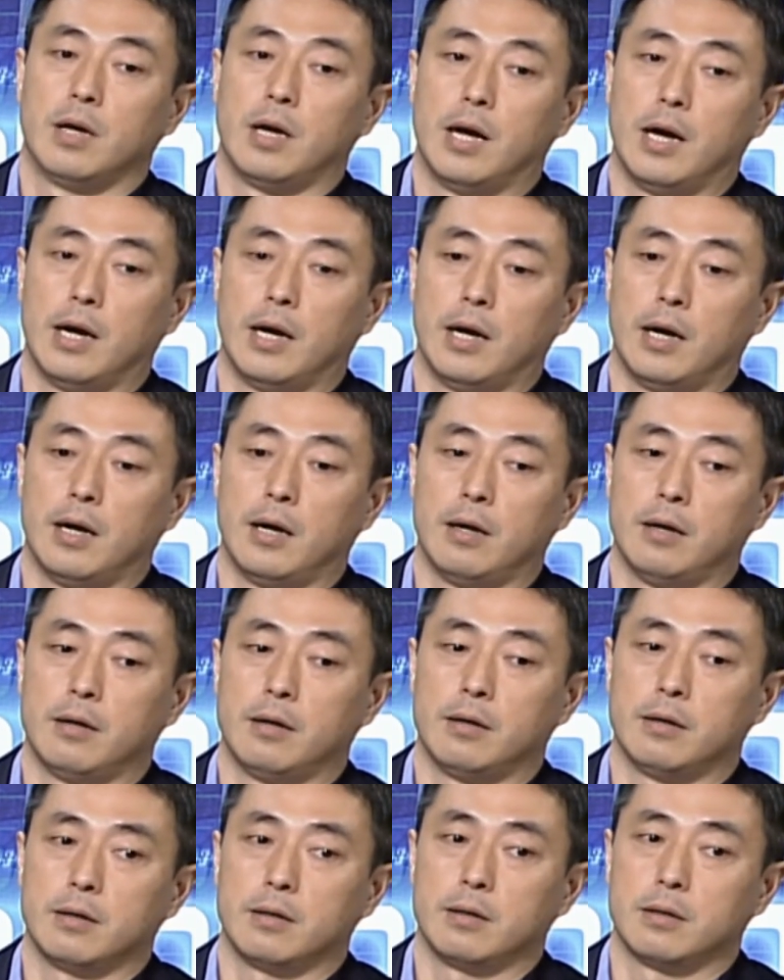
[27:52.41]

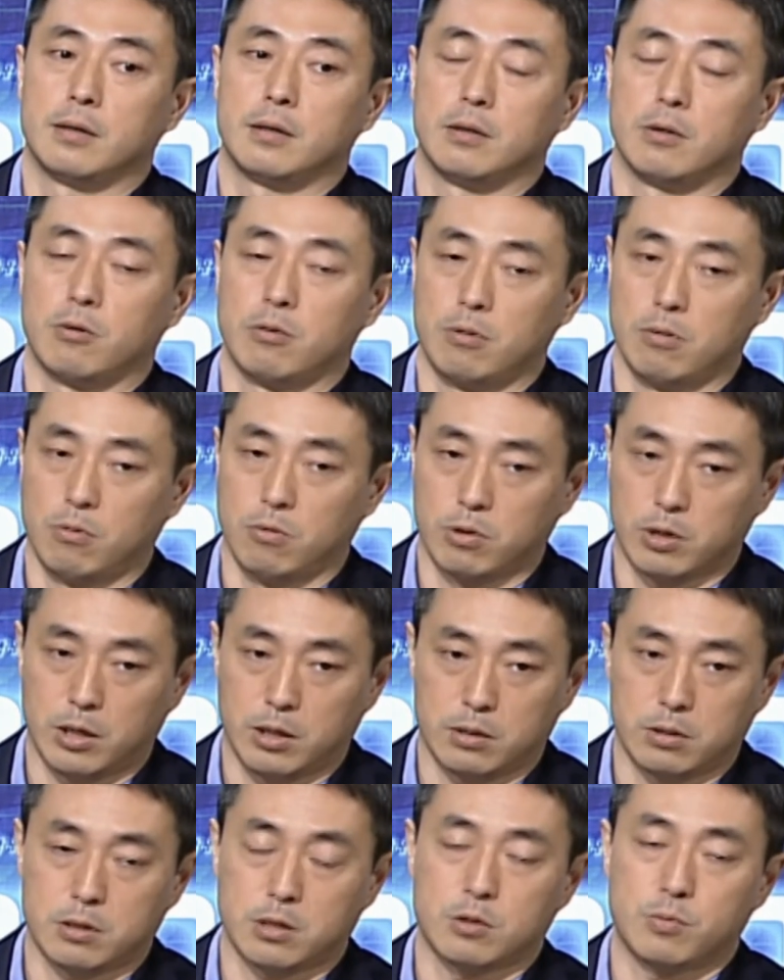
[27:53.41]
Uh, you know, the
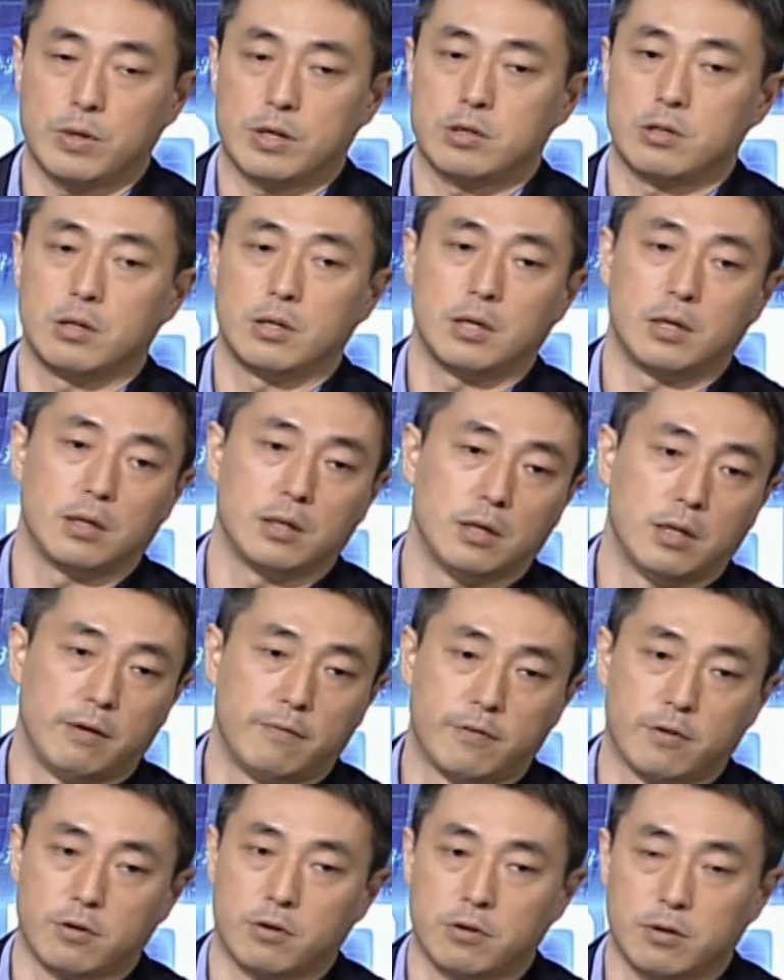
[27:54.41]
organs, especially
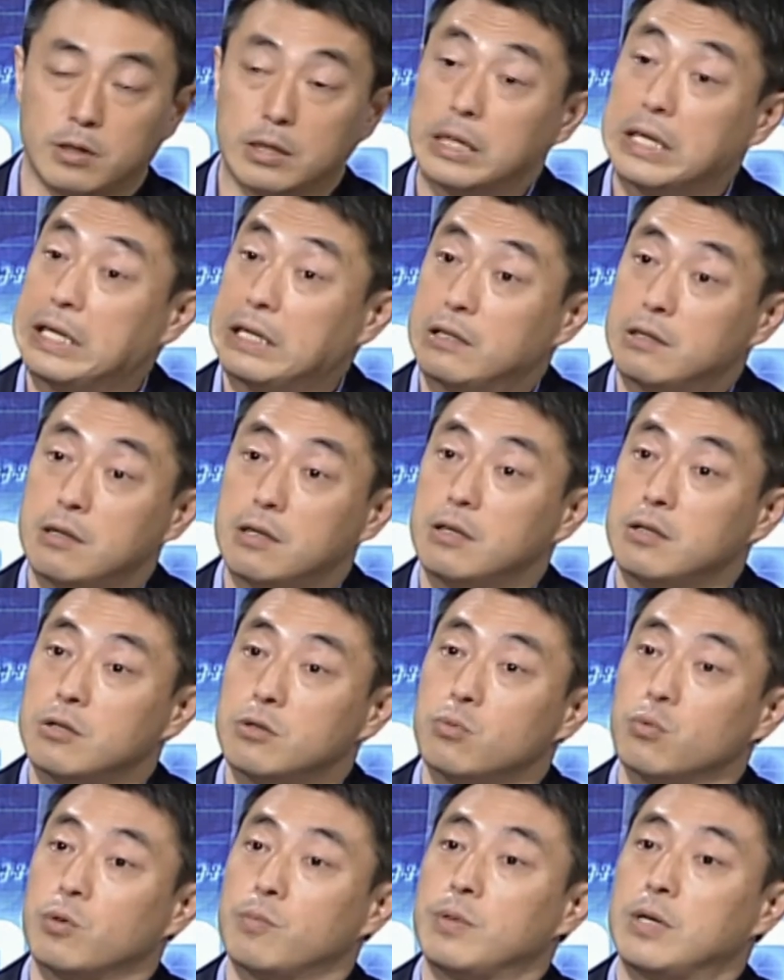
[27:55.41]
liver and
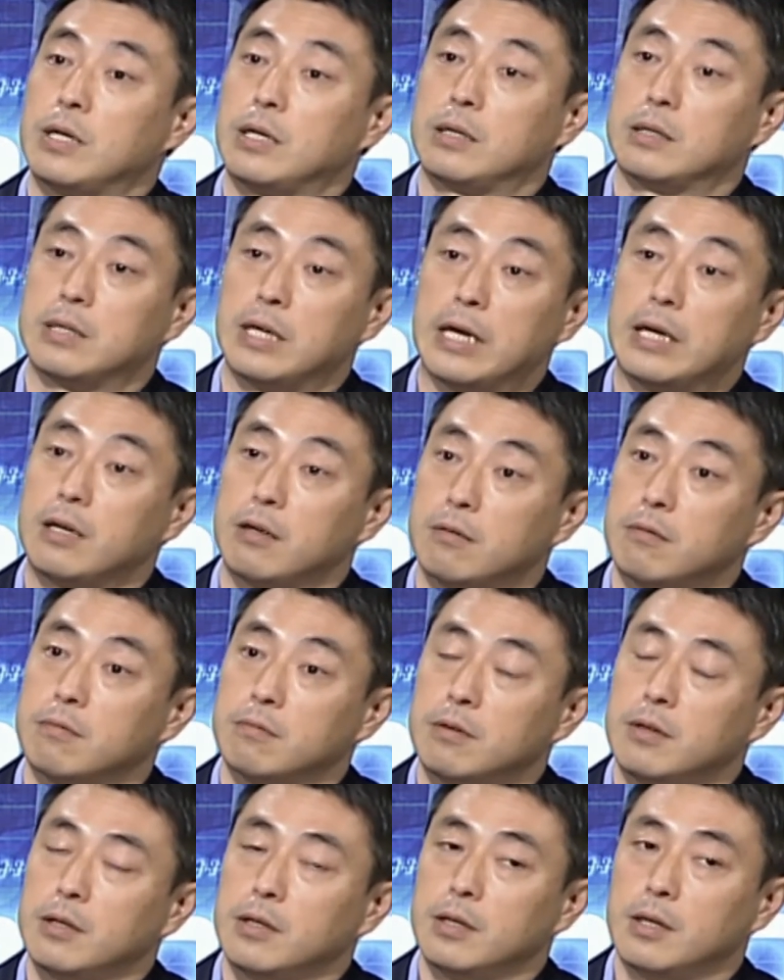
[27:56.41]
kidneys, were being taken
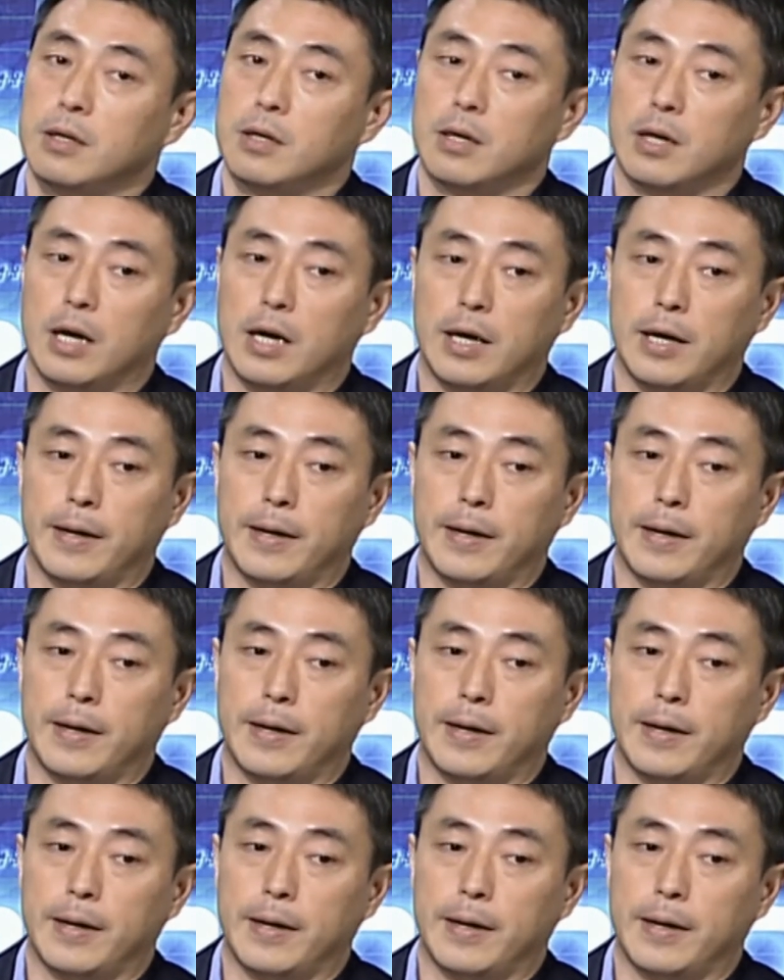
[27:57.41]
yeah.